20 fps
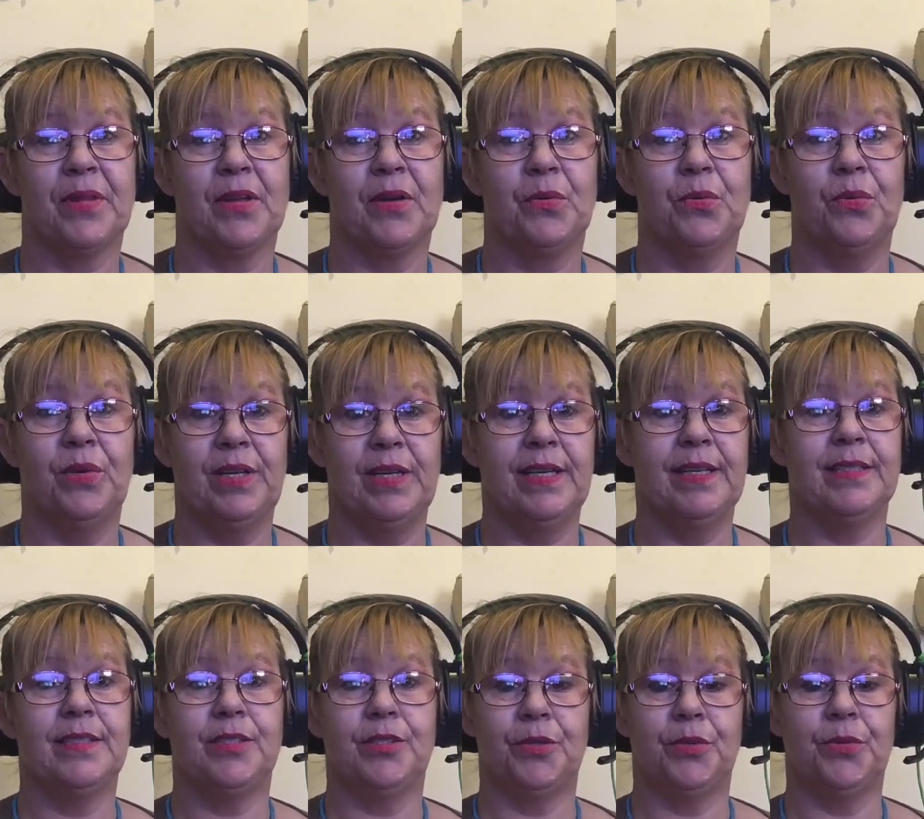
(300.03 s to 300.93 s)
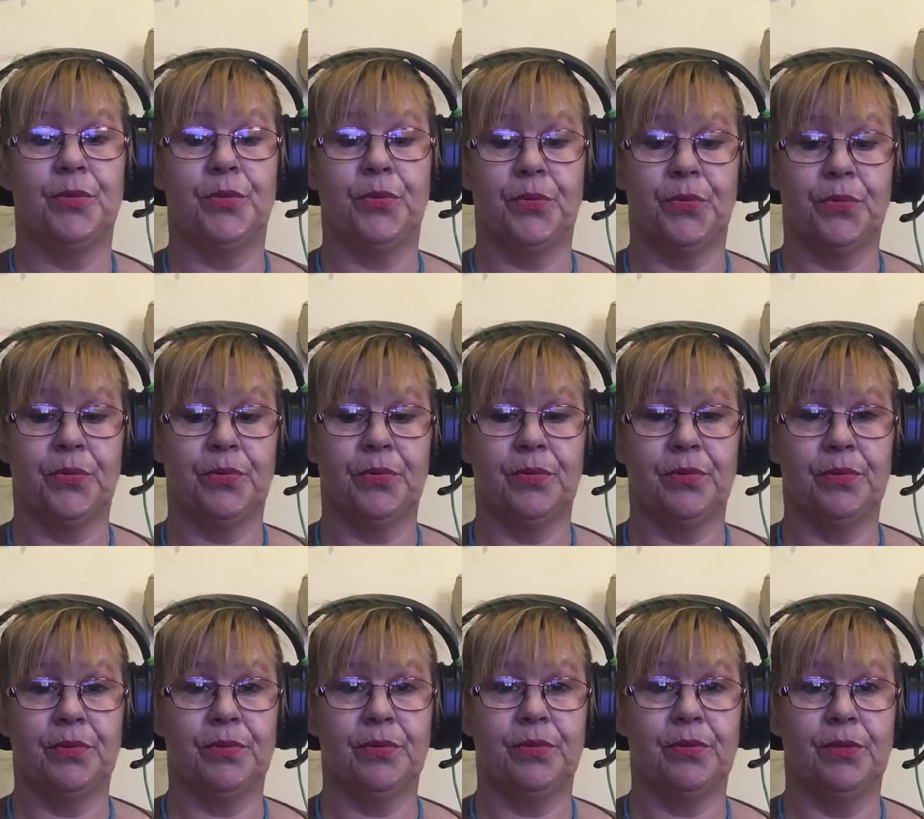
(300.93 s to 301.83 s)
we need to
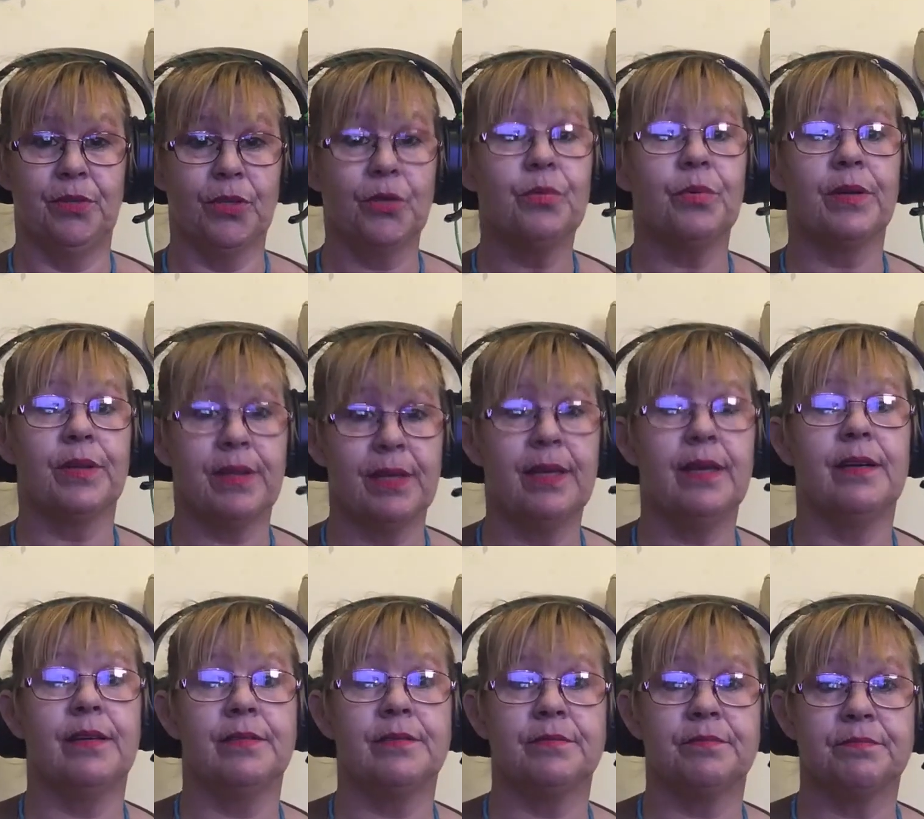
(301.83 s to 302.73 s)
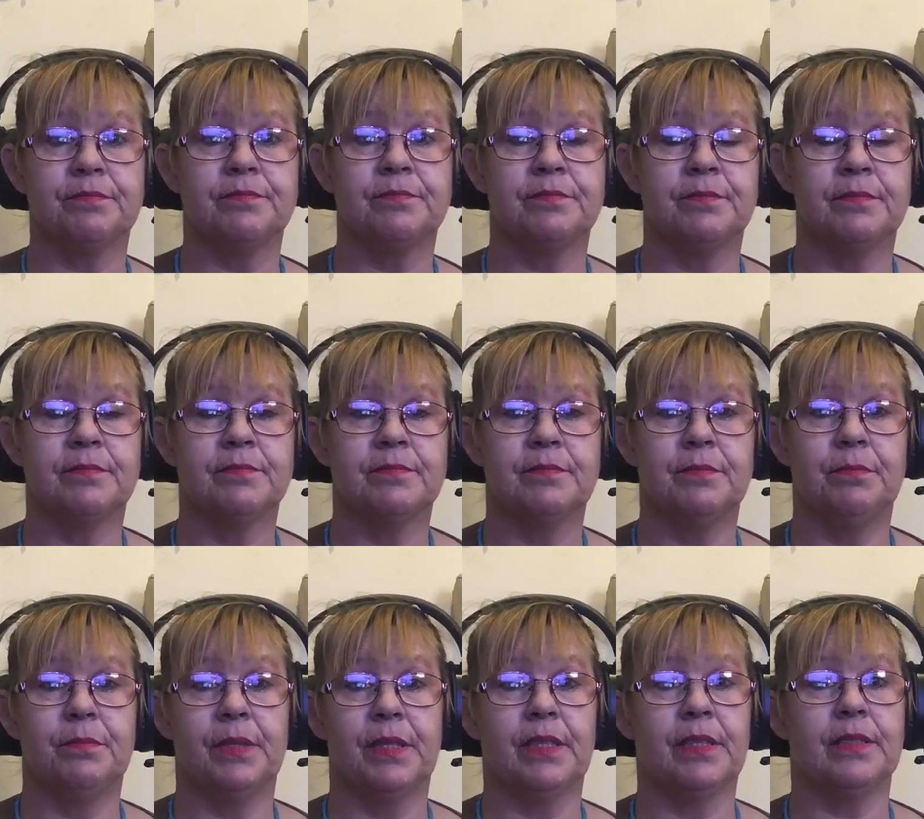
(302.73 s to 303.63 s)
look within,
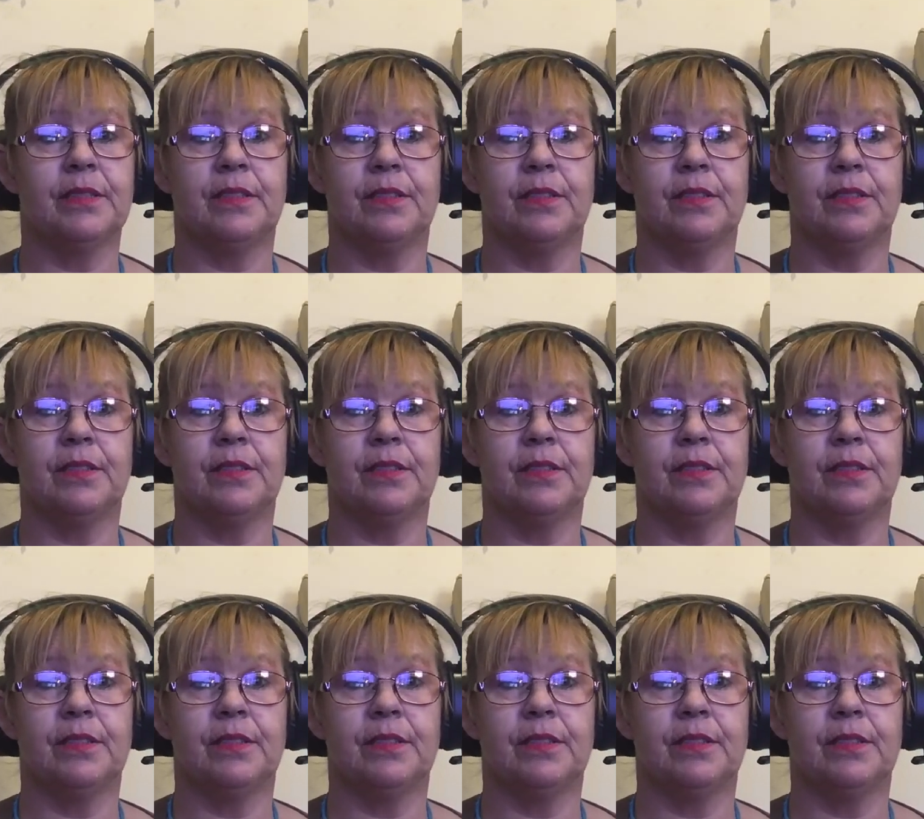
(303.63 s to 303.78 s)
because